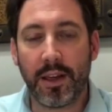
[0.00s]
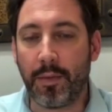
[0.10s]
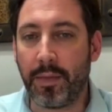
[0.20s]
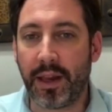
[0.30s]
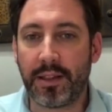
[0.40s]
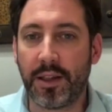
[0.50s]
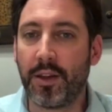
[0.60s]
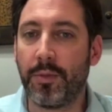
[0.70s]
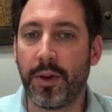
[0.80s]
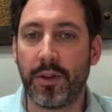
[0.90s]

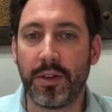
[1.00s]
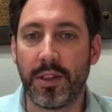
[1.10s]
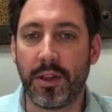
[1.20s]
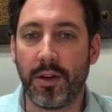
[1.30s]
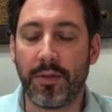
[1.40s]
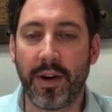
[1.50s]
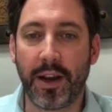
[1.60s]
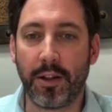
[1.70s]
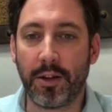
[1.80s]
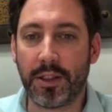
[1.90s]
amazing community of
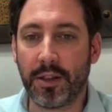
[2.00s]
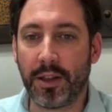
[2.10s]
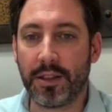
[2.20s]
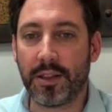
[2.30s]
biological